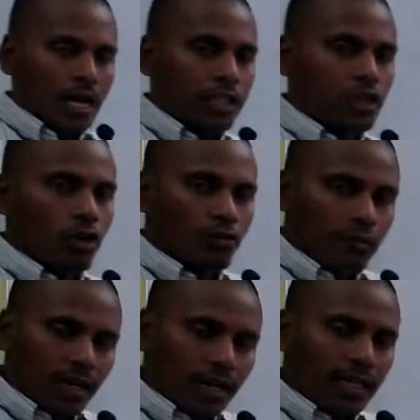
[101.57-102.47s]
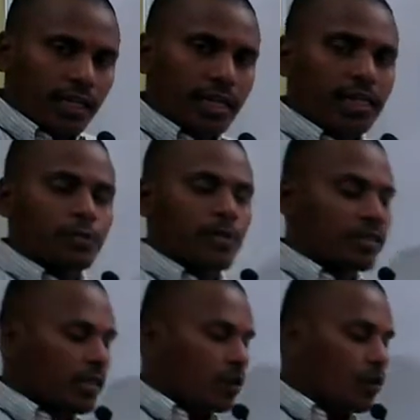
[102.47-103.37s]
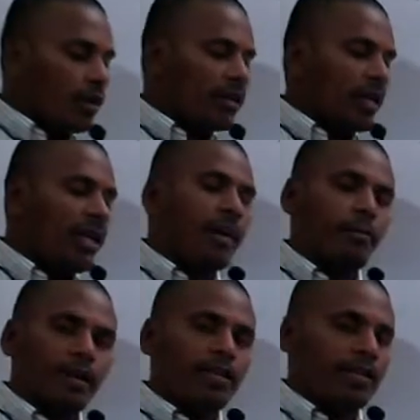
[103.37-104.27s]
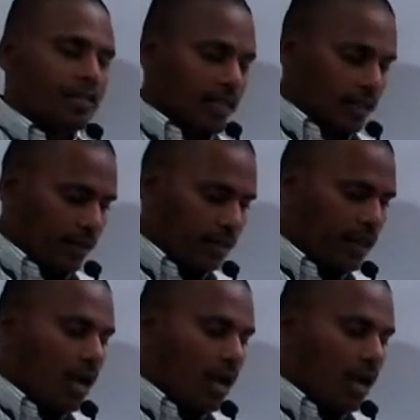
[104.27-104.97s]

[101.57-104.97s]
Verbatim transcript: Instead of 1 liter, he is measuring only 900 ml in the selling.